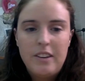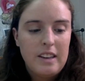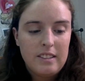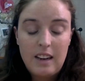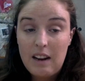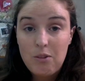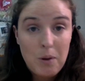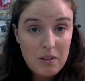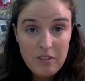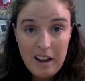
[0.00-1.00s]
It doesn't have to
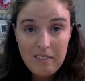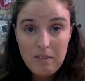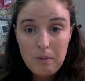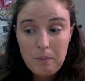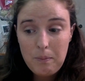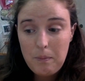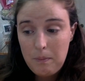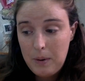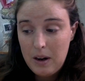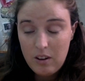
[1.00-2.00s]
be a
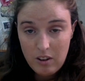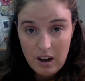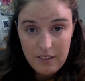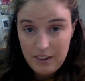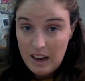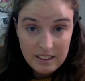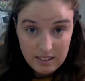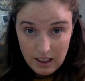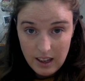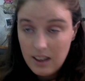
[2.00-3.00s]
5-paragraph
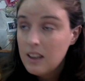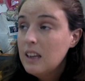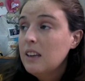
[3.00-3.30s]
essay,